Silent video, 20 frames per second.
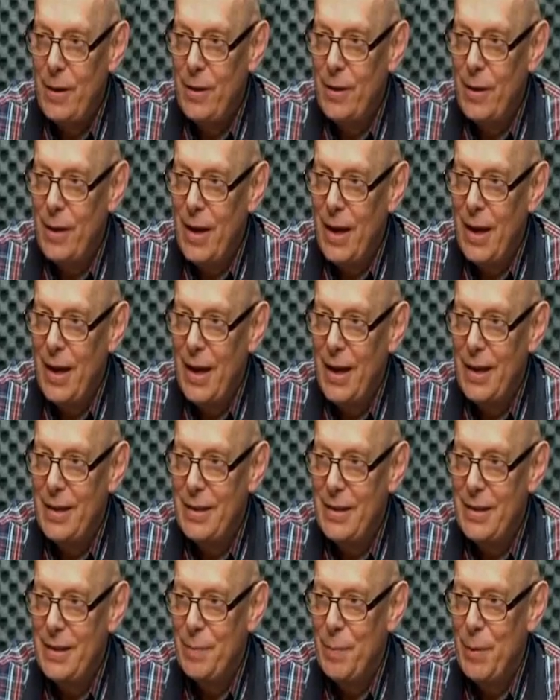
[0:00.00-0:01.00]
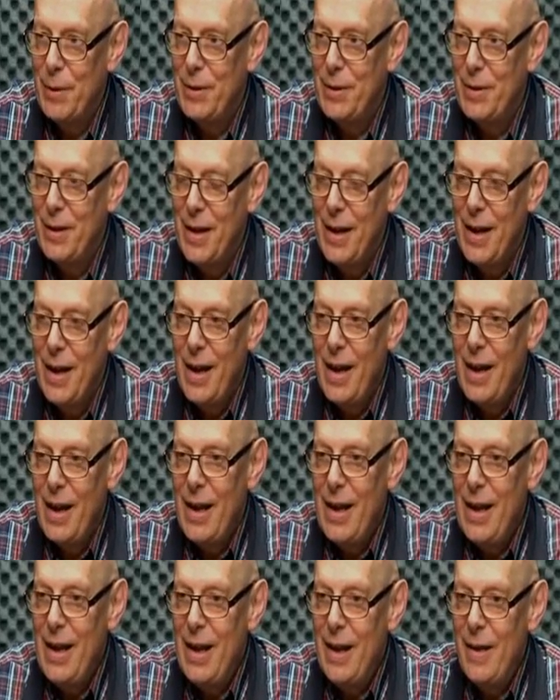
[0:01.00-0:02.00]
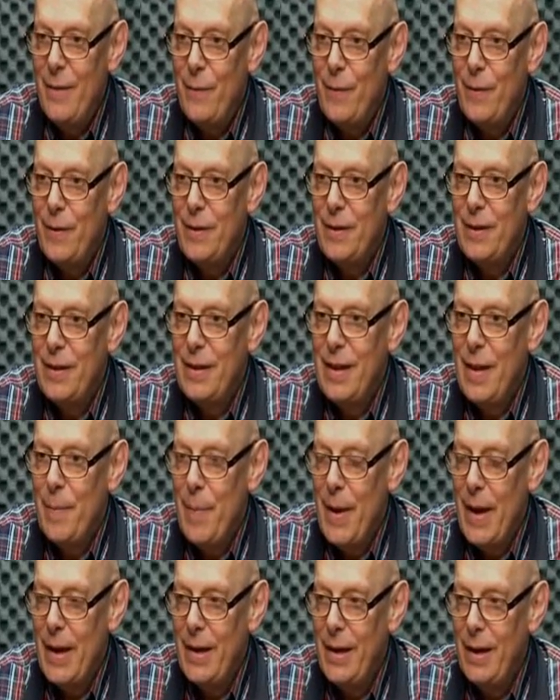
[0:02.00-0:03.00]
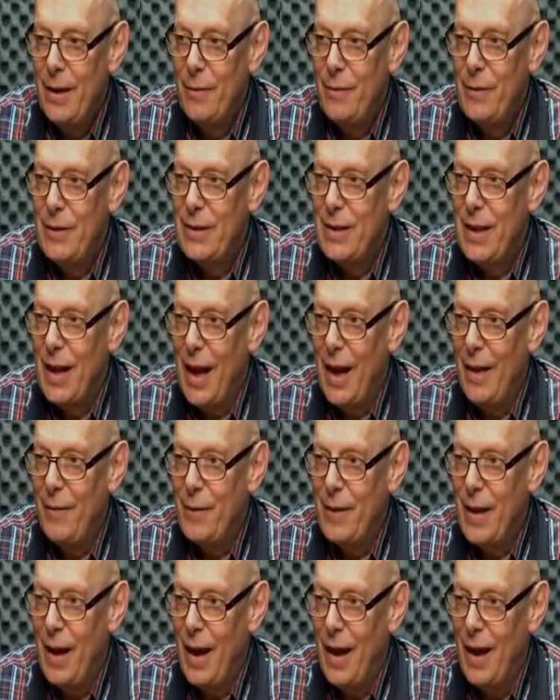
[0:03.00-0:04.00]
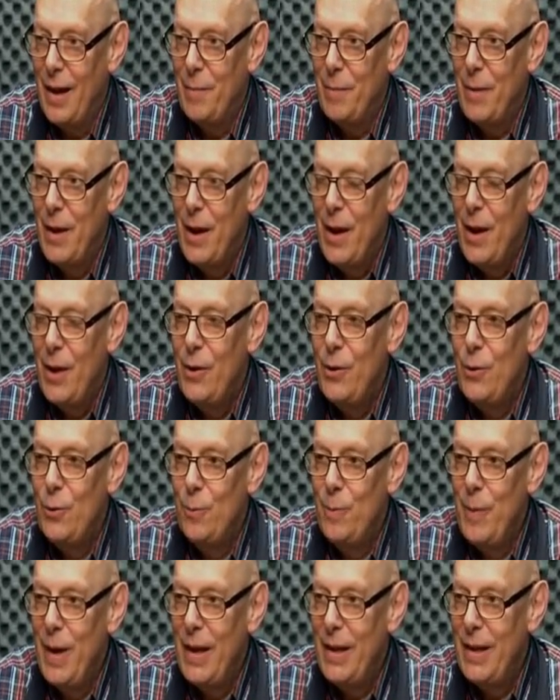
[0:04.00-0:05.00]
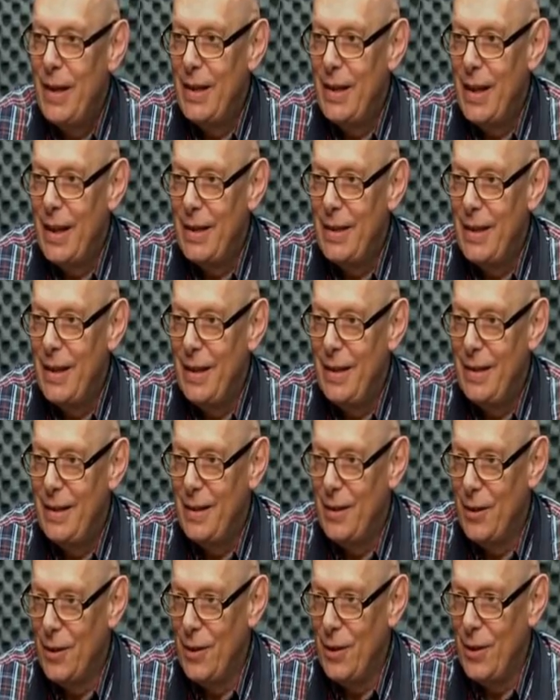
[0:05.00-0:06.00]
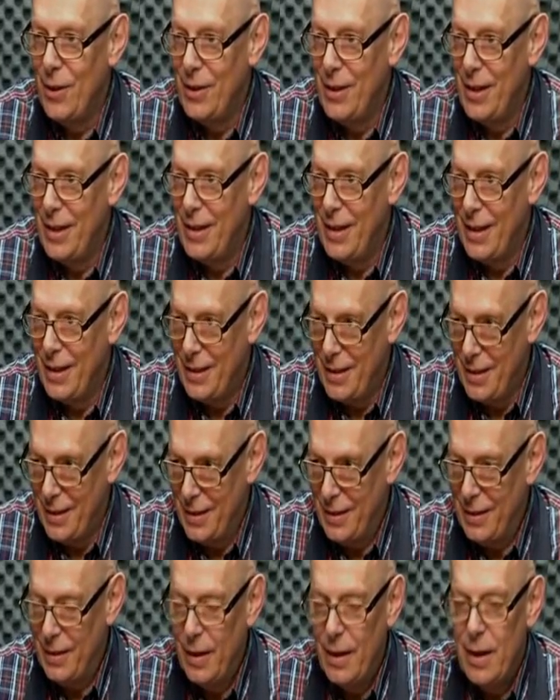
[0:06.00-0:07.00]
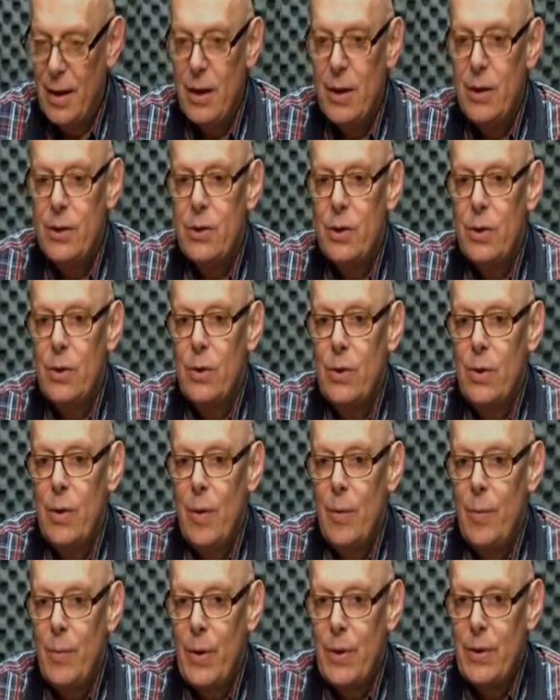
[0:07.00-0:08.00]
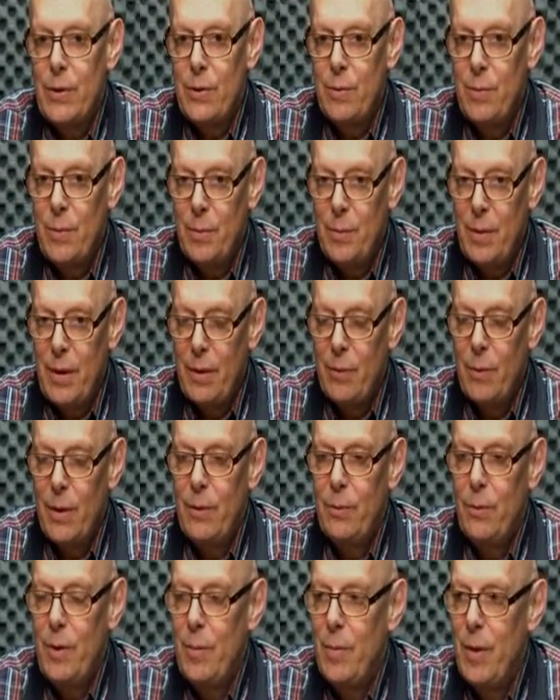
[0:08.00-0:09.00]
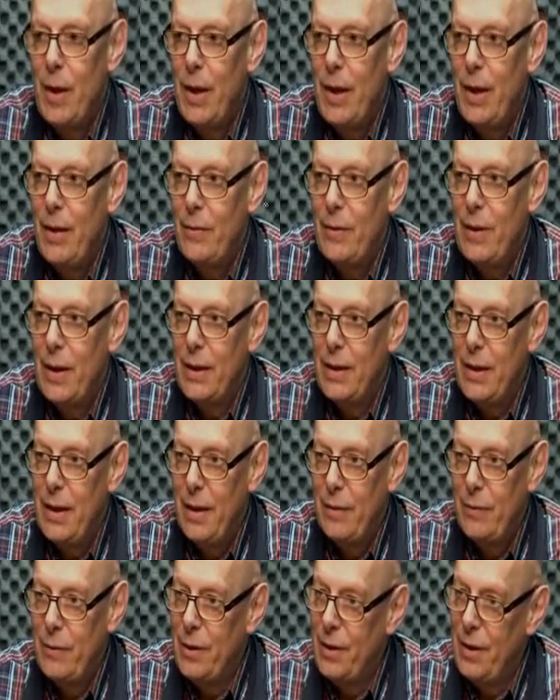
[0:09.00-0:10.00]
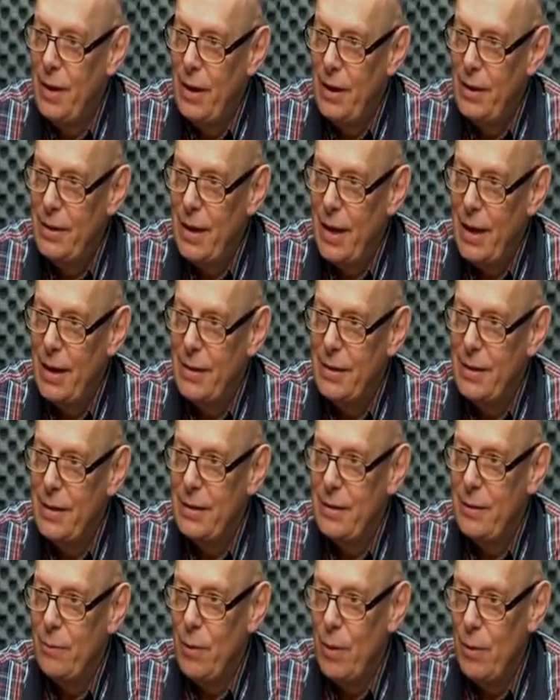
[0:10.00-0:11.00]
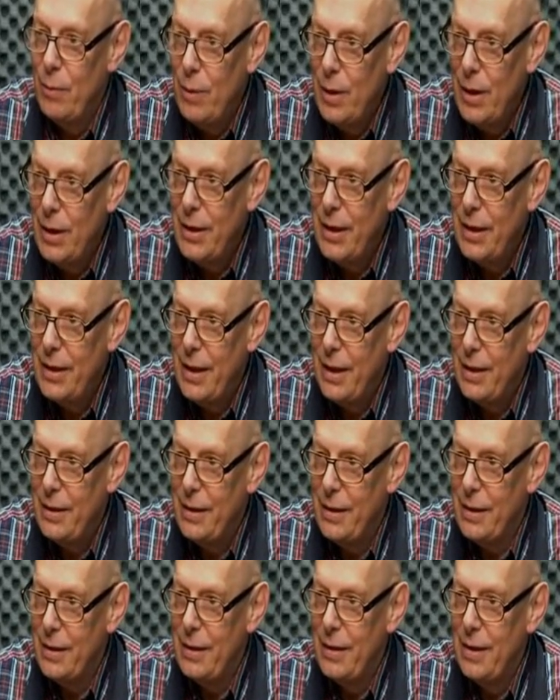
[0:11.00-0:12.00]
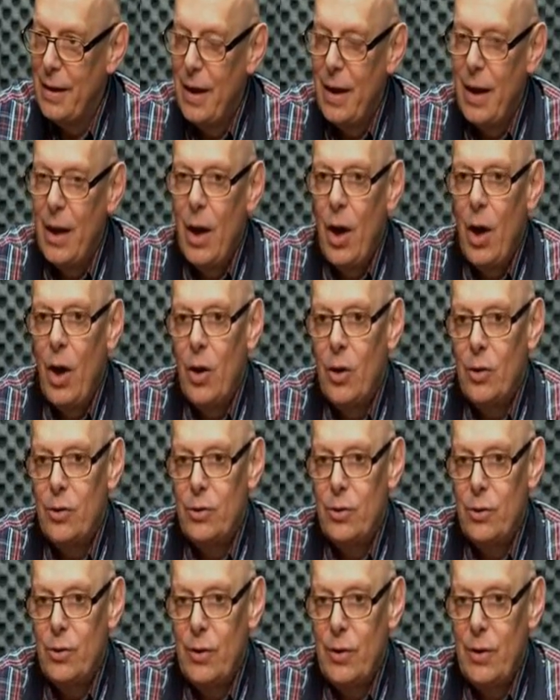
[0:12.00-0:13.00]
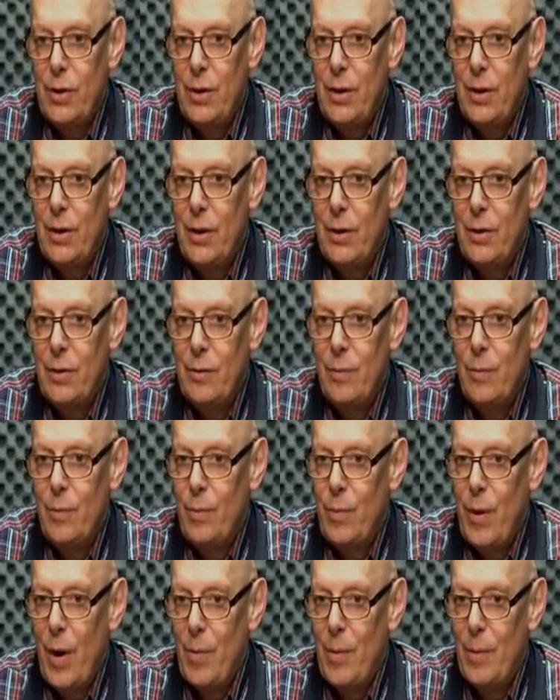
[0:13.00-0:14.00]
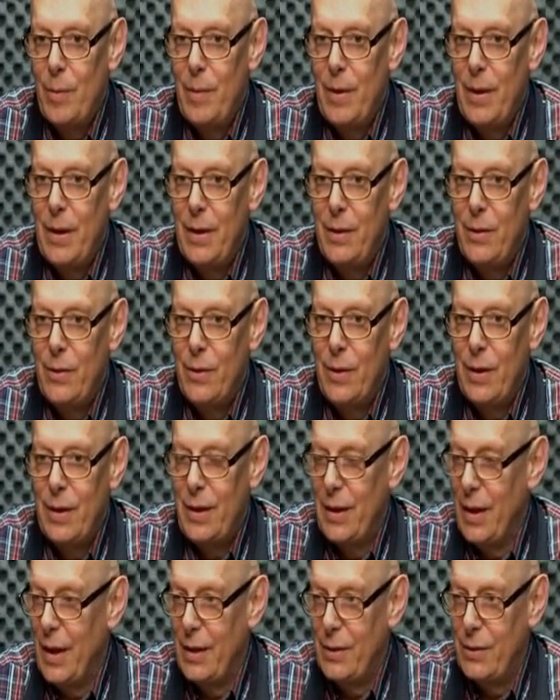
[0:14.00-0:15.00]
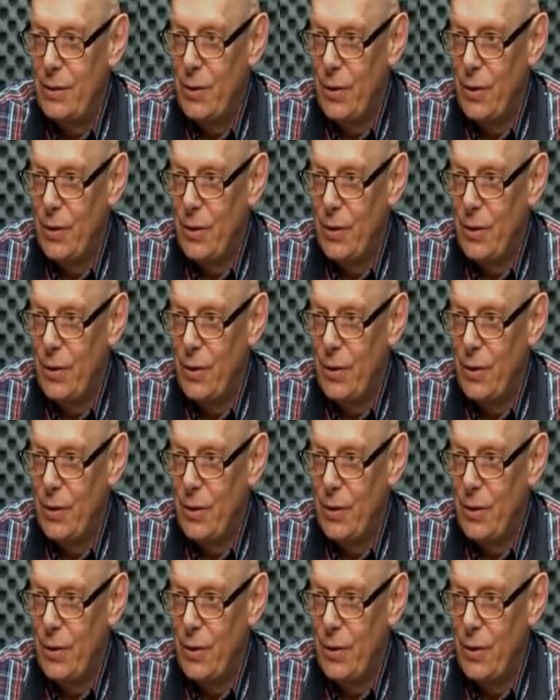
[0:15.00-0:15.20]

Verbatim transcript: particle can exist, but if, depending of its lifetime, you may detect it or not detect it. So uh, presumably what we believe that if the Higgs exists, we will detect it uh, during, probably during